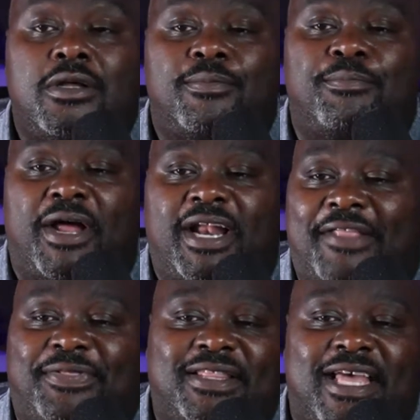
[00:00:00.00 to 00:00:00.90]
But I
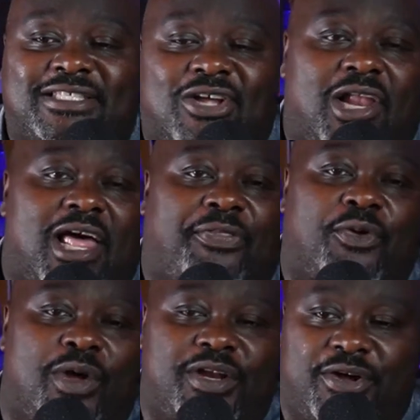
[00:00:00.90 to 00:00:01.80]
think that's all out the
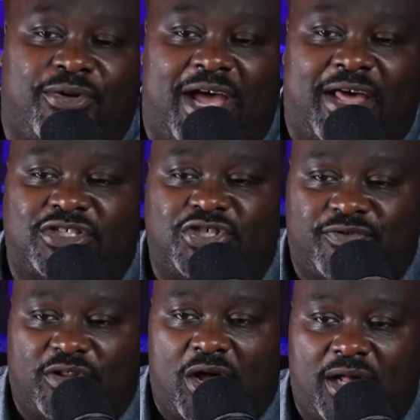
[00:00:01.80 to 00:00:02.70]
window now that you've
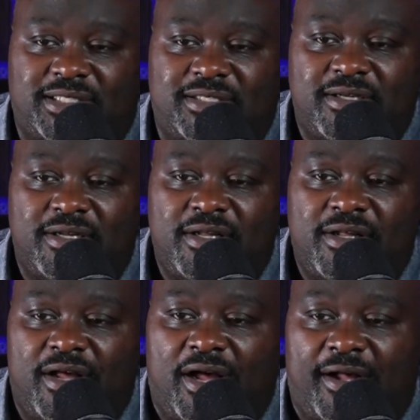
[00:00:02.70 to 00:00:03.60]
lost
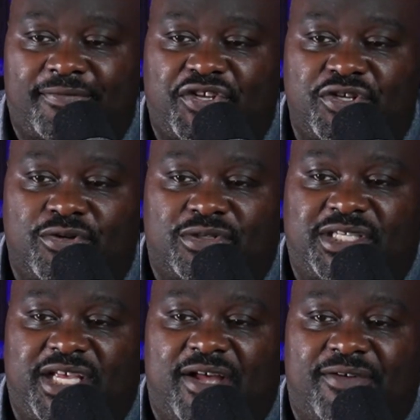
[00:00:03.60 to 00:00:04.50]
to
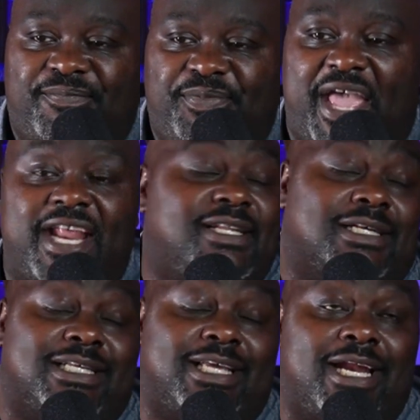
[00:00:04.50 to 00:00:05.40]
UCF. And it
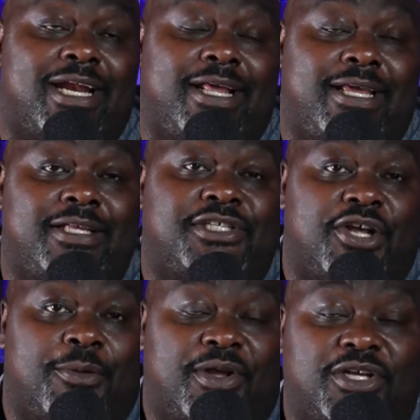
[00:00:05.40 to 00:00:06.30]
doesn't get any
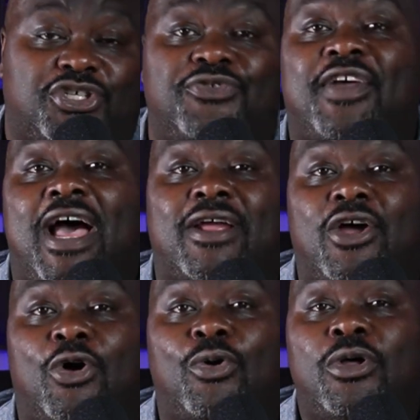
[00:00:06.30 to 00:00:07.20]
easier because you've got to
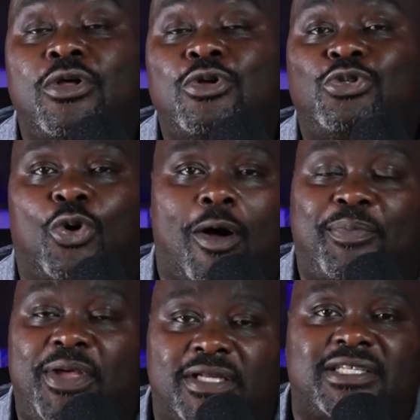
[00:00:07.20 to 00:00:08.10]
go to a
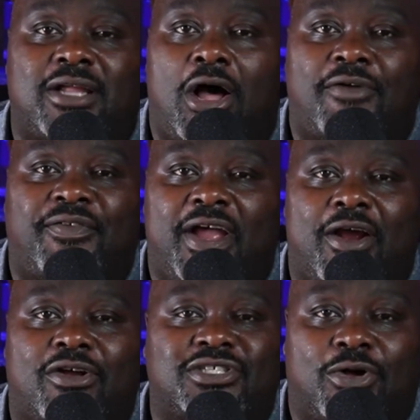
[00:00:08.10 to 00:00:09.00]
pissed-off
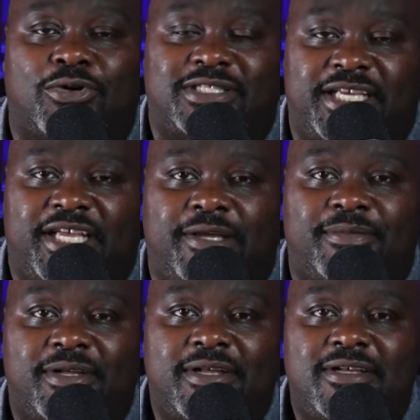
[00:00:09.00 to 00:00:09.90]
Arizona team
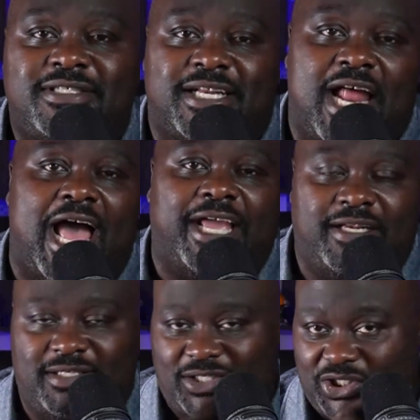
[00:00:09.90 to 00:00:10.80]
tonight.
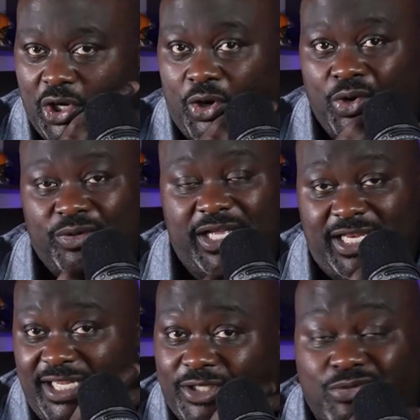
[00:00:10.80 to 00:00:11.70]
So
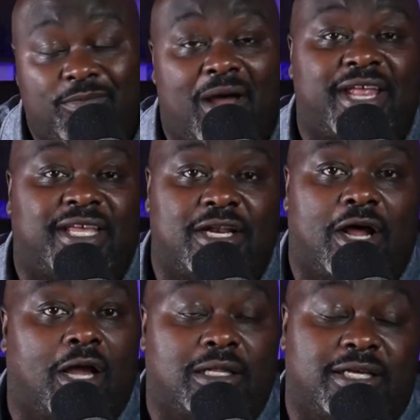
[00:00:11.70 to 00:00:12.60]
this one might get
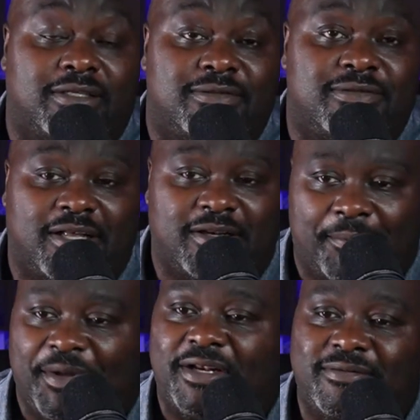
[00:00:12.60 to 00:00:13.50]
ugly.
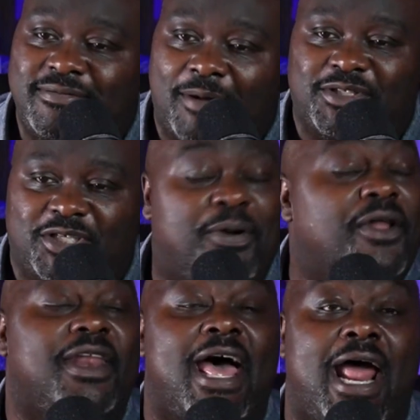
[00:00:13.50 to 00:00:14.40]
I'm just
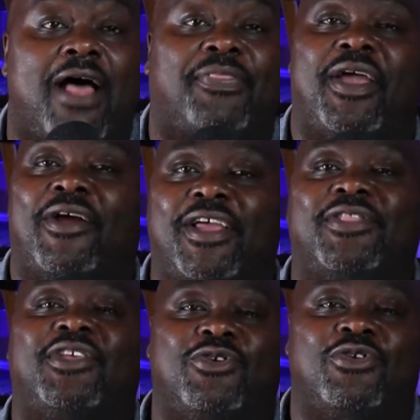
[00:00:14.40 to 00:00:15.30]
putting that out there in
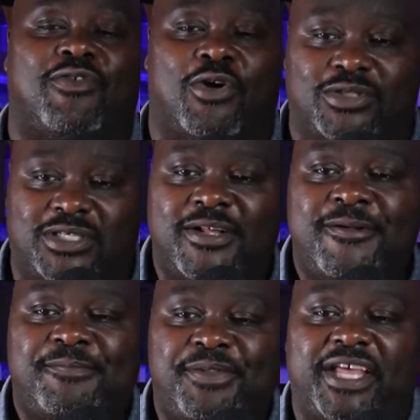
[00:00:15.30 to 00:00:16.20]
the universe.
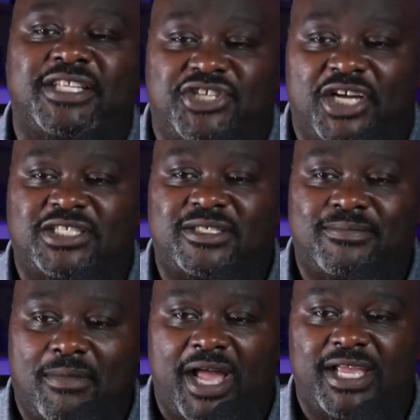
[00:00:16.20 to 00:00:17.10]
It just
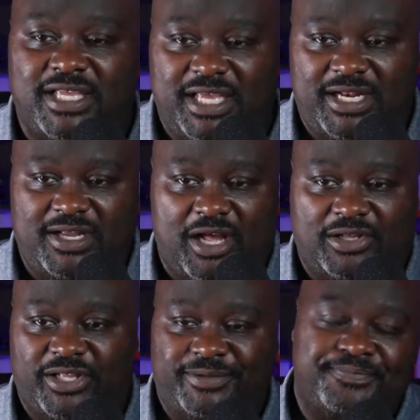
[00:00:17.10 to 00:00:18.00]
might get
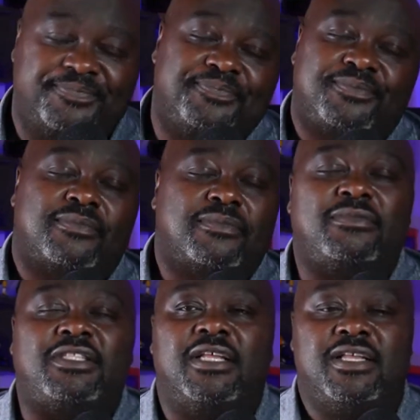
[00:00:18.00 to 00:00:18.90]
ugly.
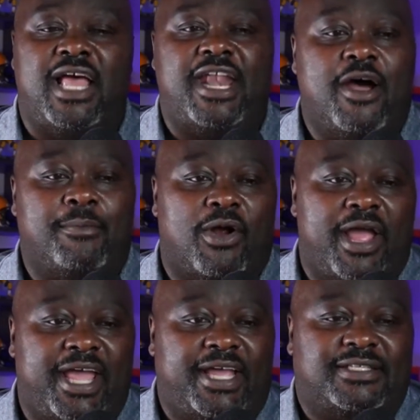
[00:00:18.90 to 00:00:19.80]
At number
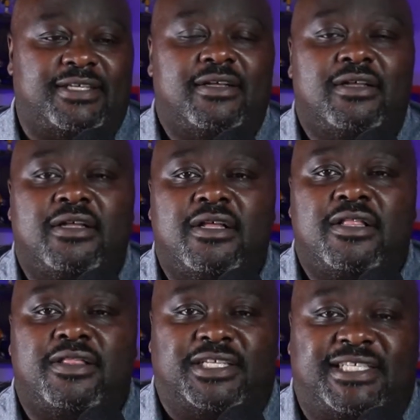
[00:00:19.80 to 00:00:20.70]
8,
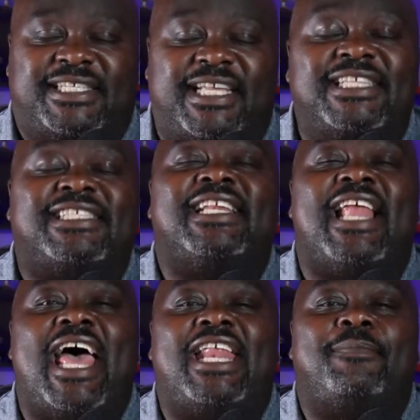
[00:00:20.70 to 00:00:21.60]
the
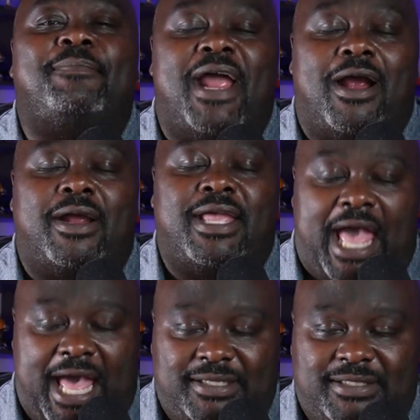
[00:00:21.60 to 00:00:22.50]
Cincinnati
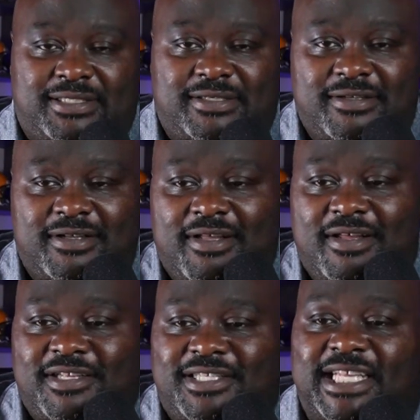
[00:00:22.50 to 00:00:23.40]
Bearcats.
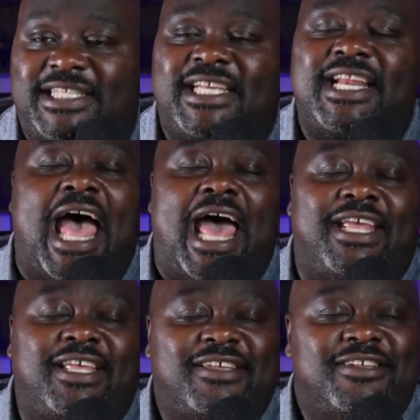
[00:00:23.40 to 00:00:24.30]

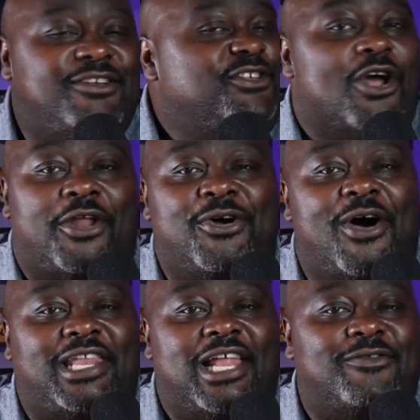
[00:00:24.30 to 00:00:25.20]
Cincinnati, y'all know I
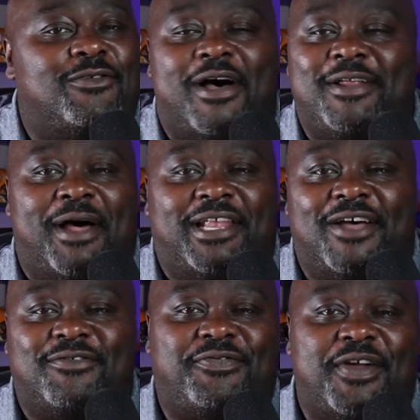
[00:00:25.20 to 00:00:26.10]
love them. My
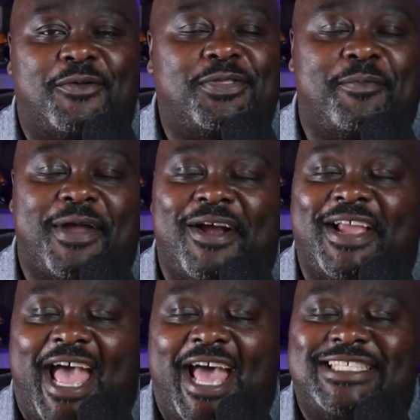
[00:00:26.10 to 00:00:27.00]
love affair with the
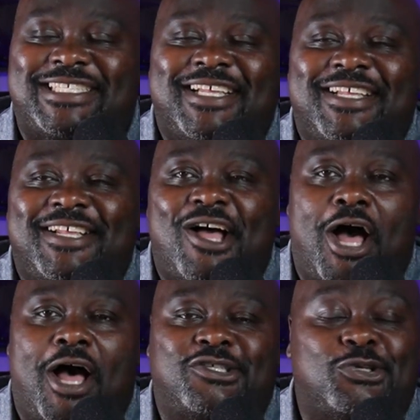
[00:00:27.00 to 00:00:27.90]
Bearcats.
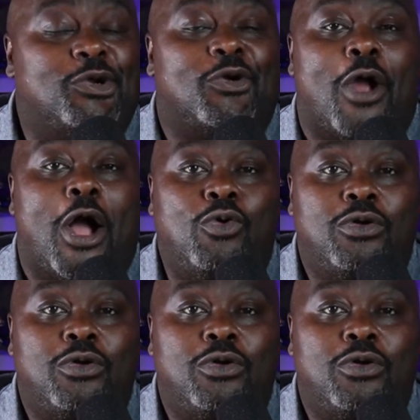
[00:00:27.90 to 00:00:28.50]
2 in a row.